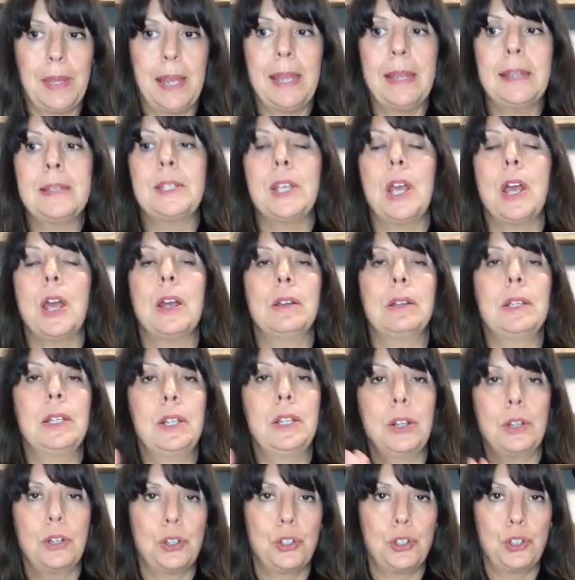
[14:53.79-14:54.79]
It's only
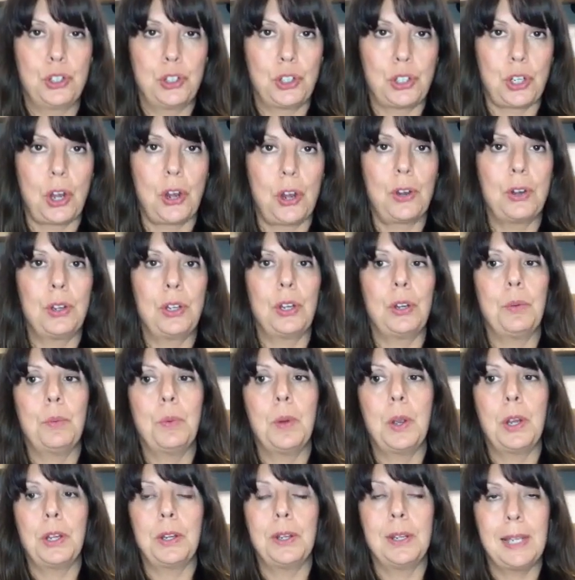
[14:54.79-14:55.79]
going to show you
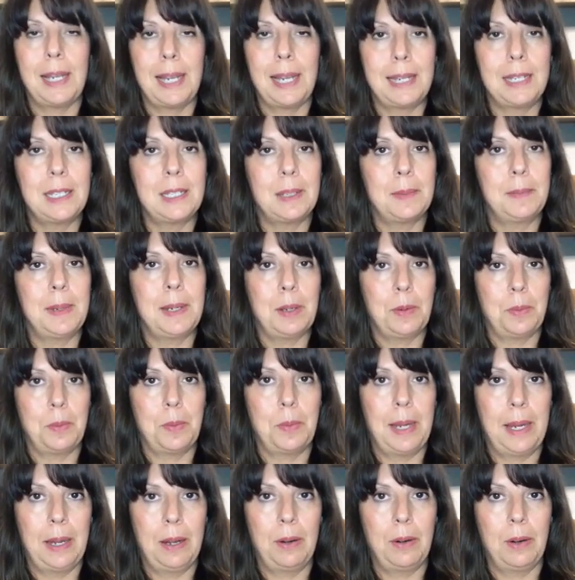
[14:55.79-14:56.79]
what you need to be
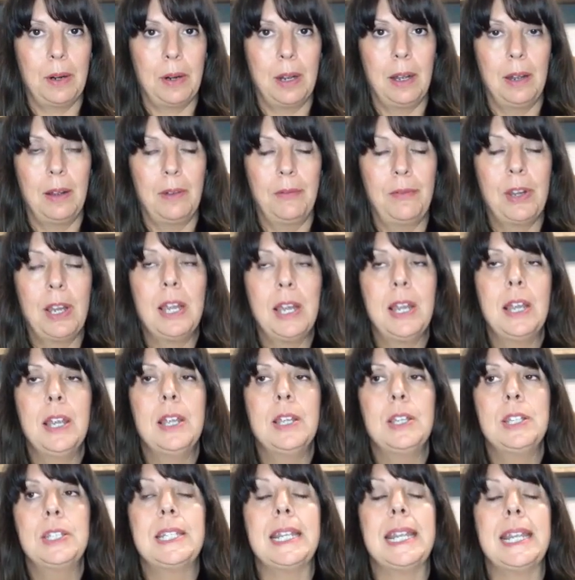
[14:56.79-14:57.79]
aware of
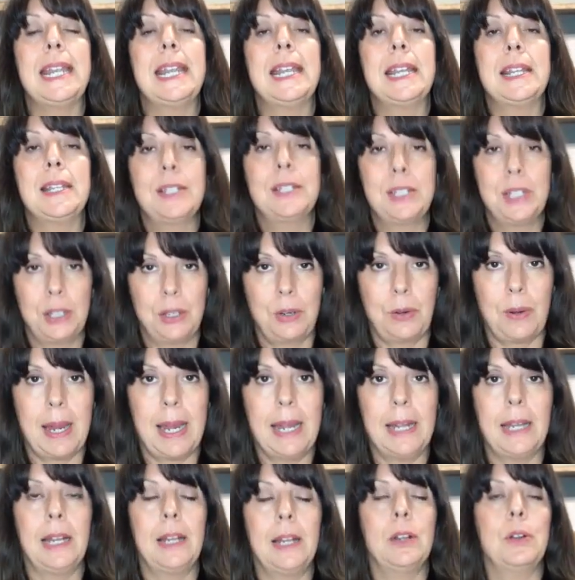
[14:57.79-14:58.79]
to
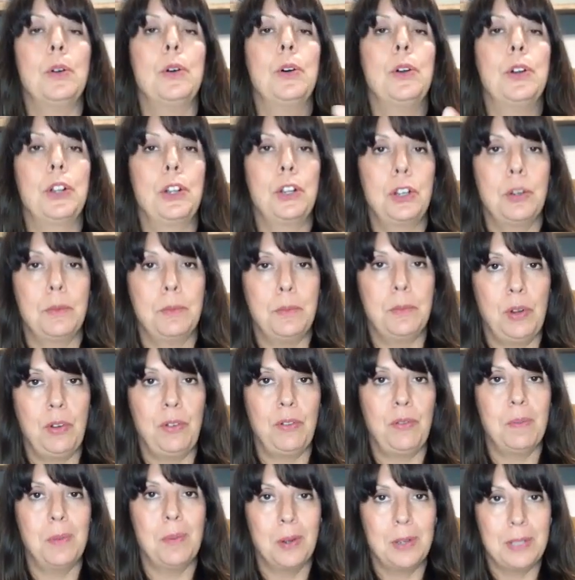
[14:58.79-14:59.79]
integrate in order to
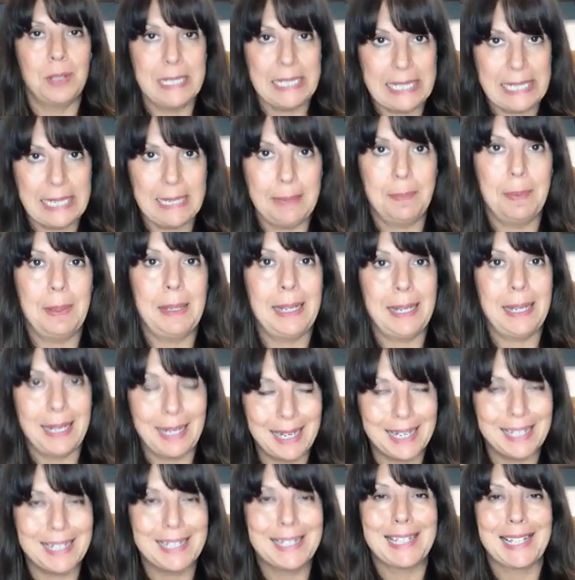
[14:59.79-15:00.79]
move more deeply
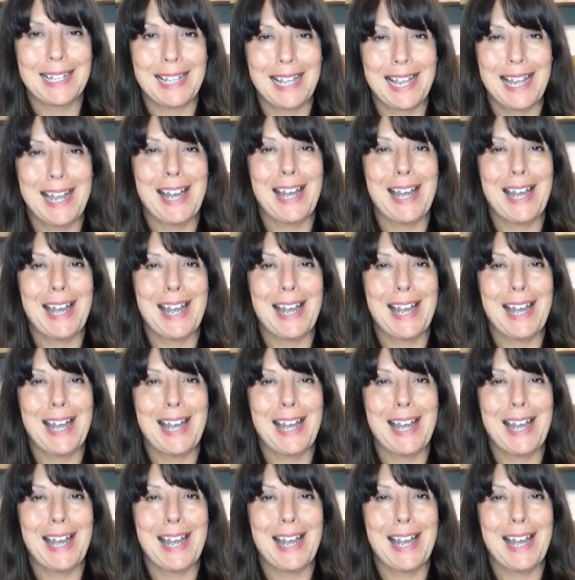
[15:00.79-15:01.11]
into the